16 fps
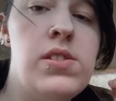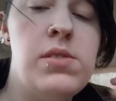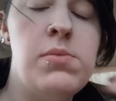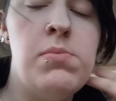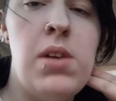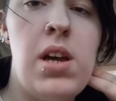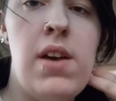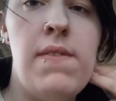
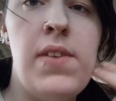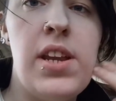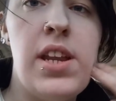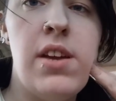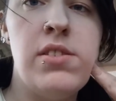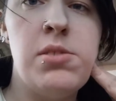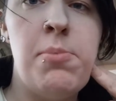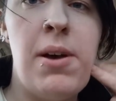some
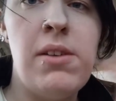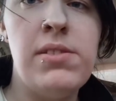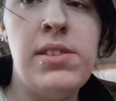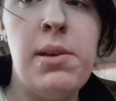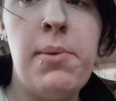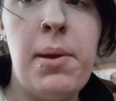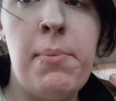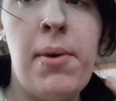videos about
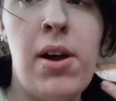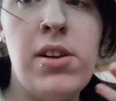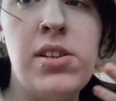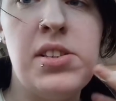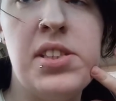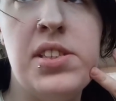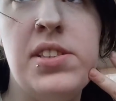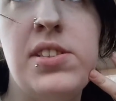Dybbuk
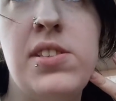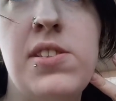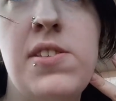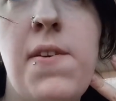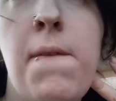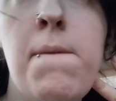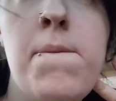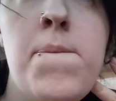
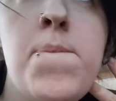boxes,